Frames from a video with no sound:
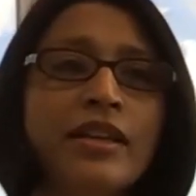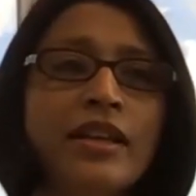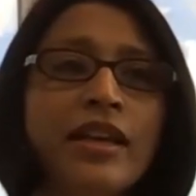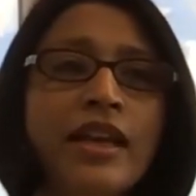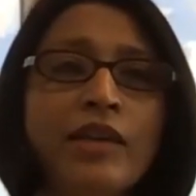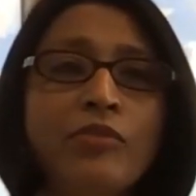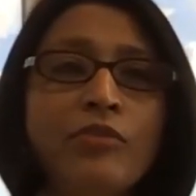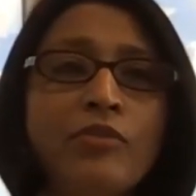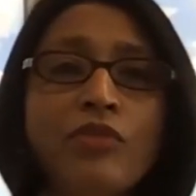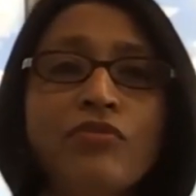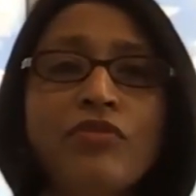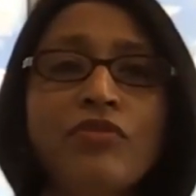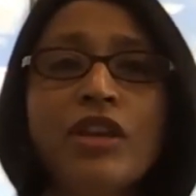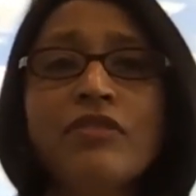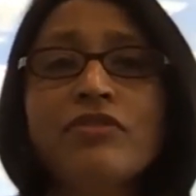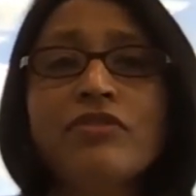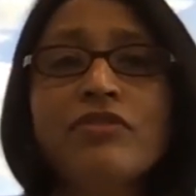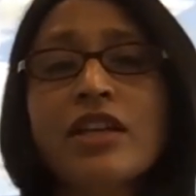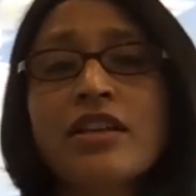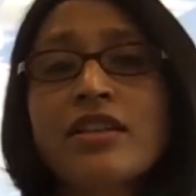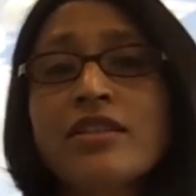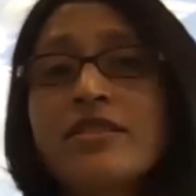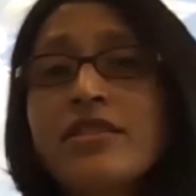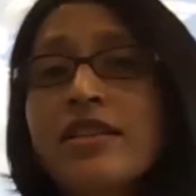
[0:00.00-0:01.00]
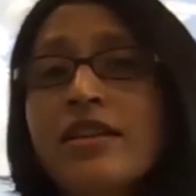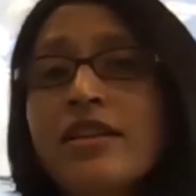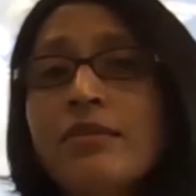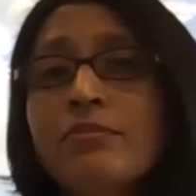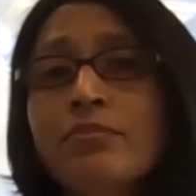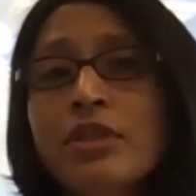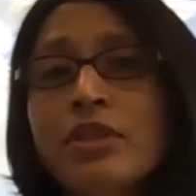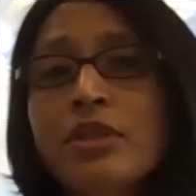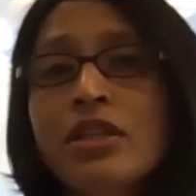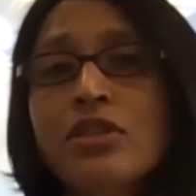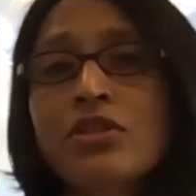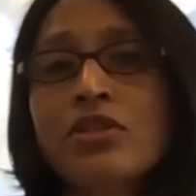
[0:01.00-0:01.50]
And what we've done as a
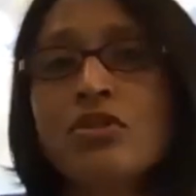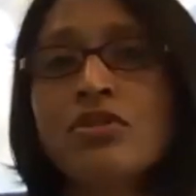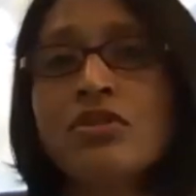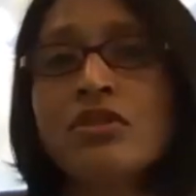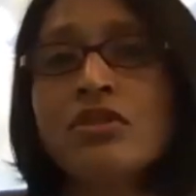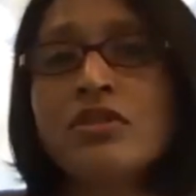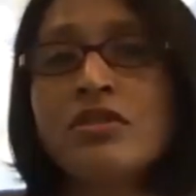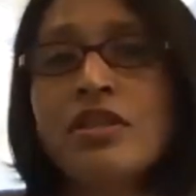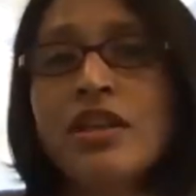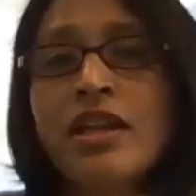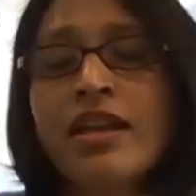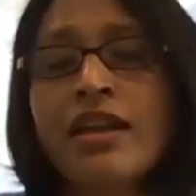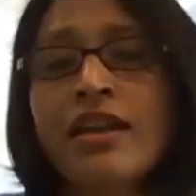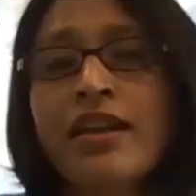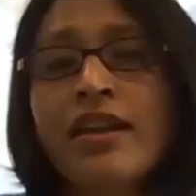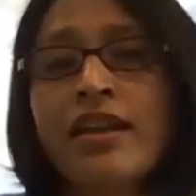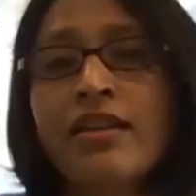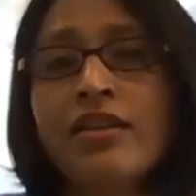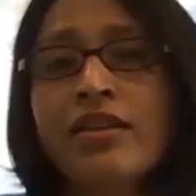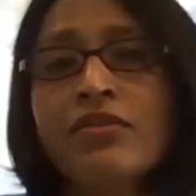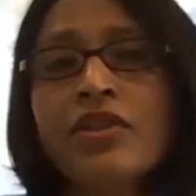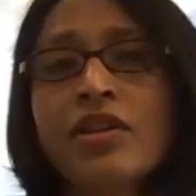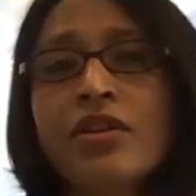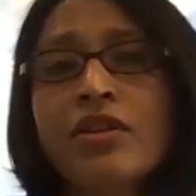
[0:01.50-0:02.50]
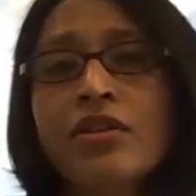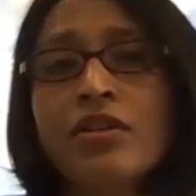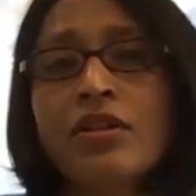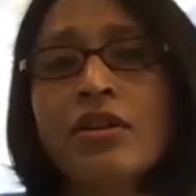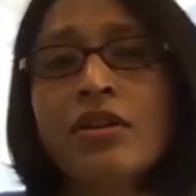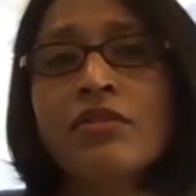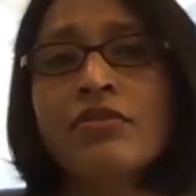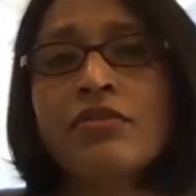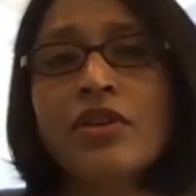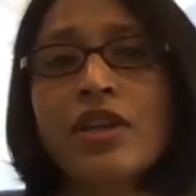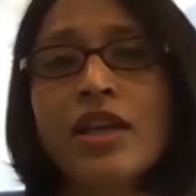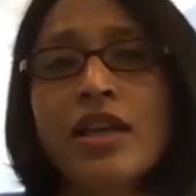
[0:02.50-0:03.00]
company to stay ahead of the
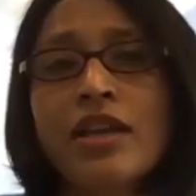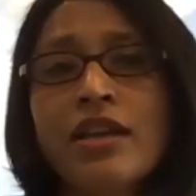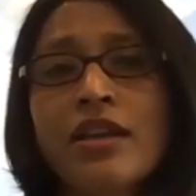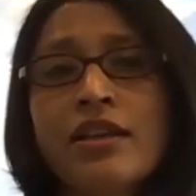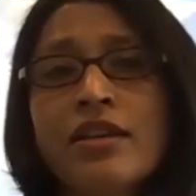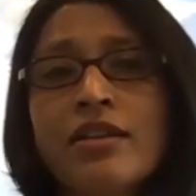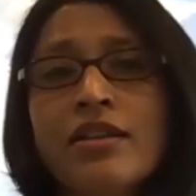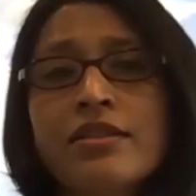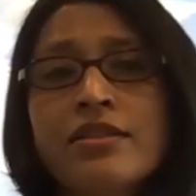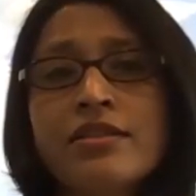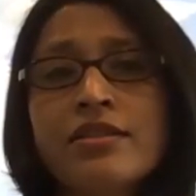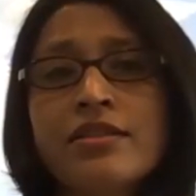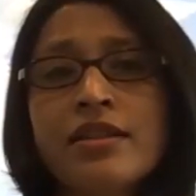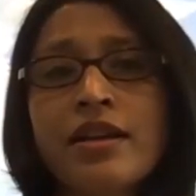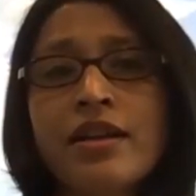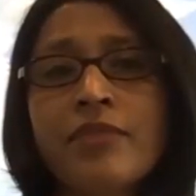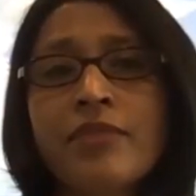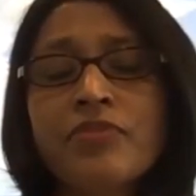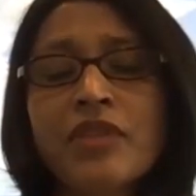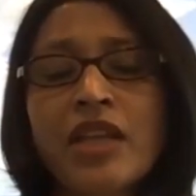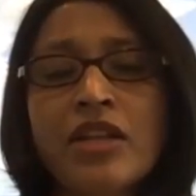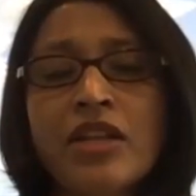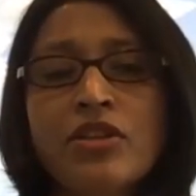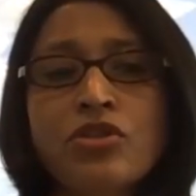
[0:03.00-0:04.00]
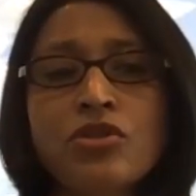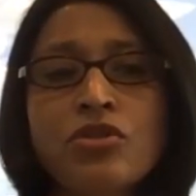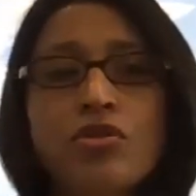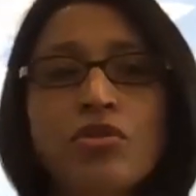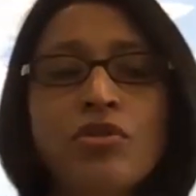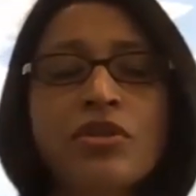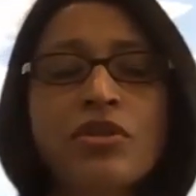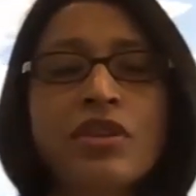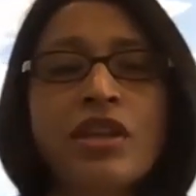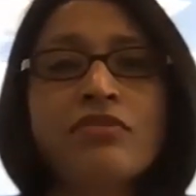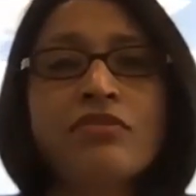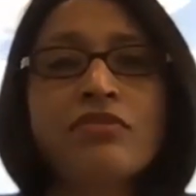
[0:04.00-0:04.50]
curve is um,
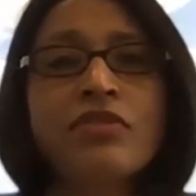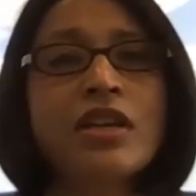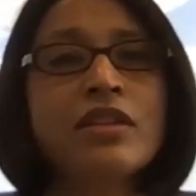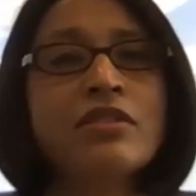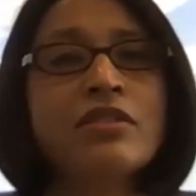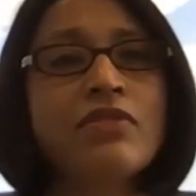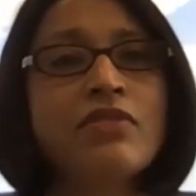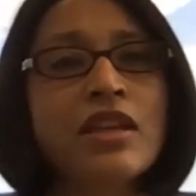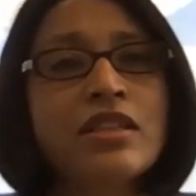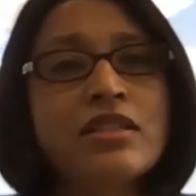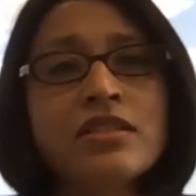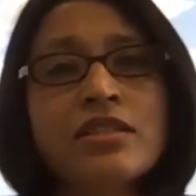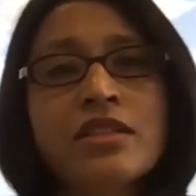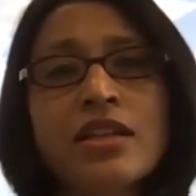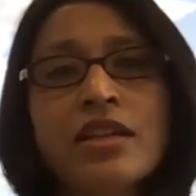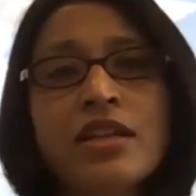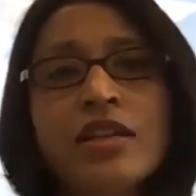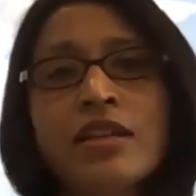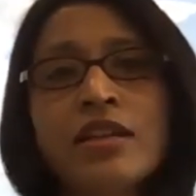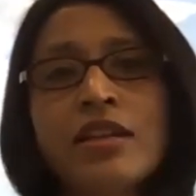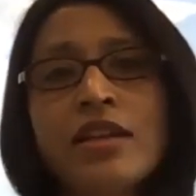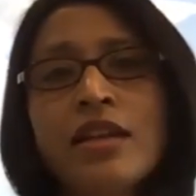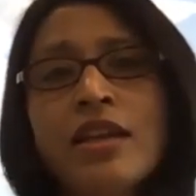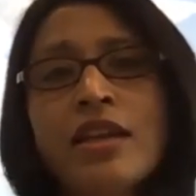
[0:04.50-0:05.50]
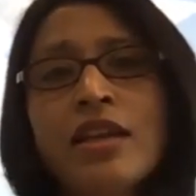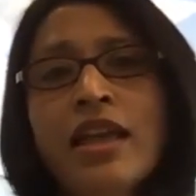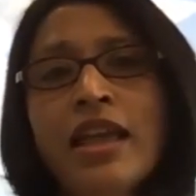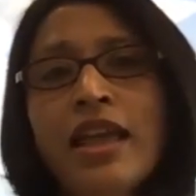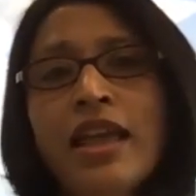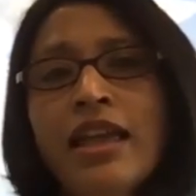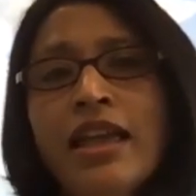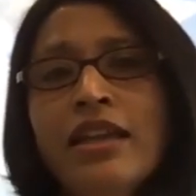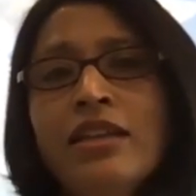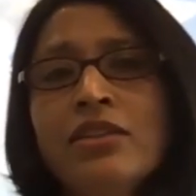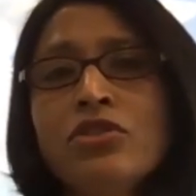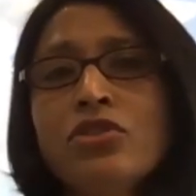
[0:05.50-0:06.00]
ensure that we are investing
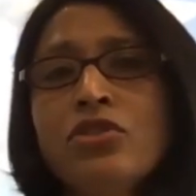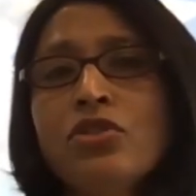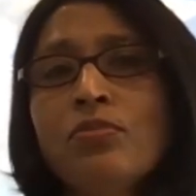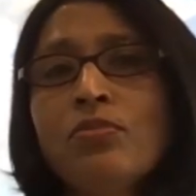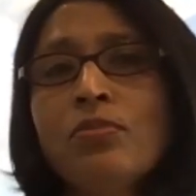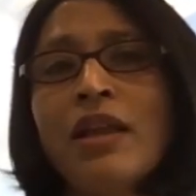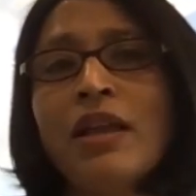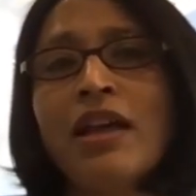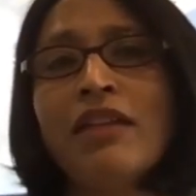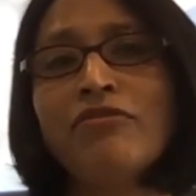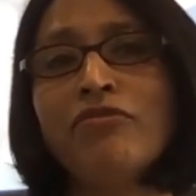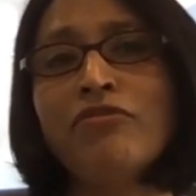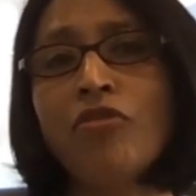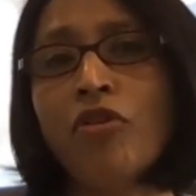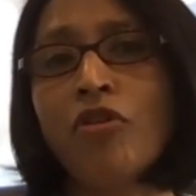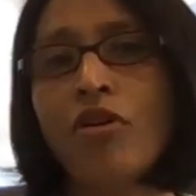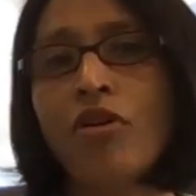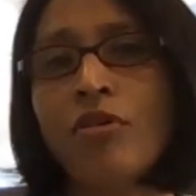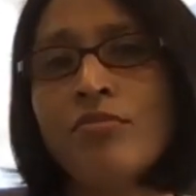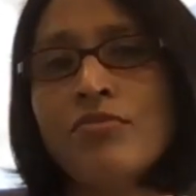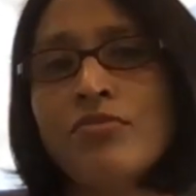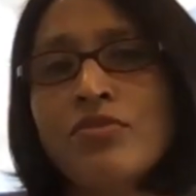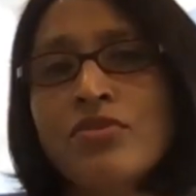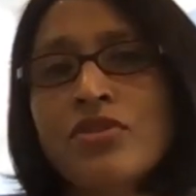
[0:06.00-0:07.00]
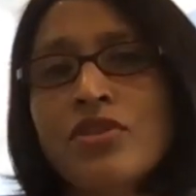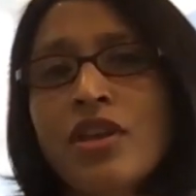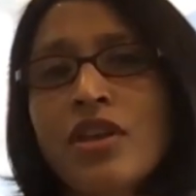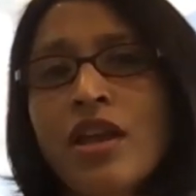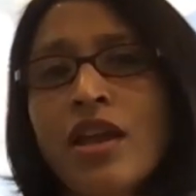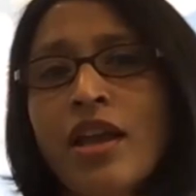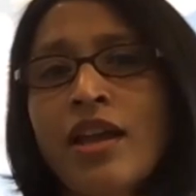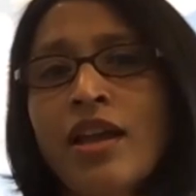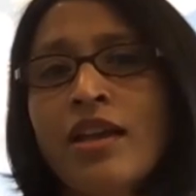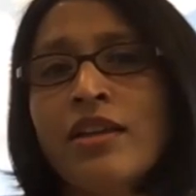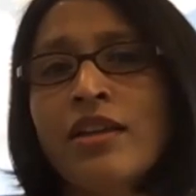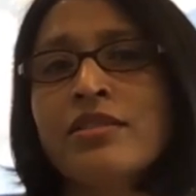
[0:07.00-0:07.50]
into platforms
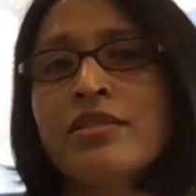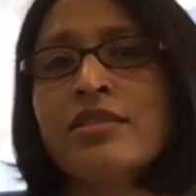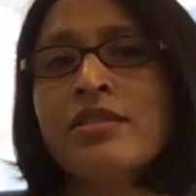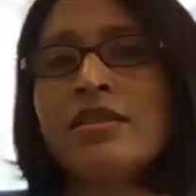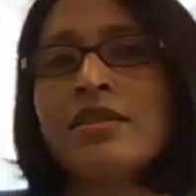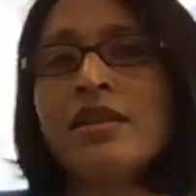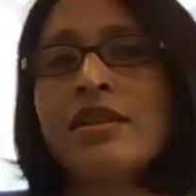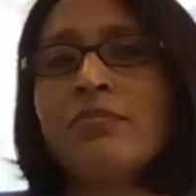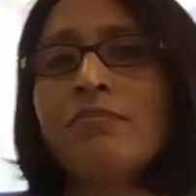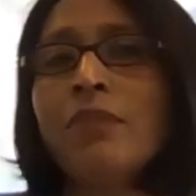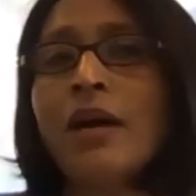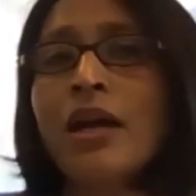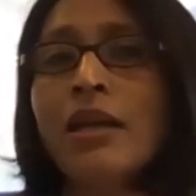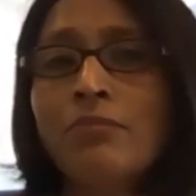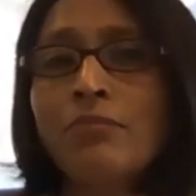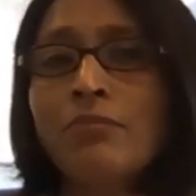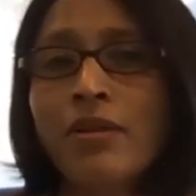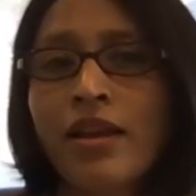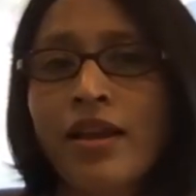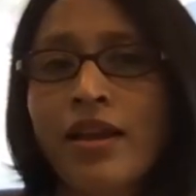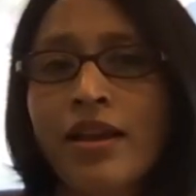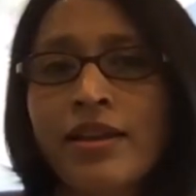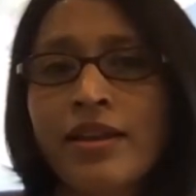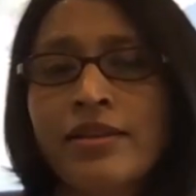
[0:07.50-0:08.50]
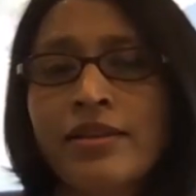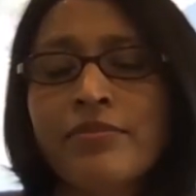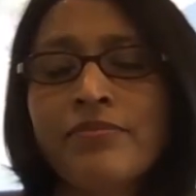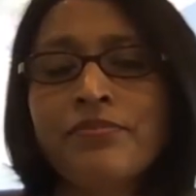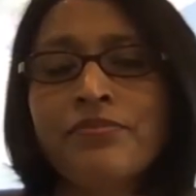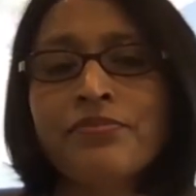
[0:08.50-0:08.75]
and uh, pipeline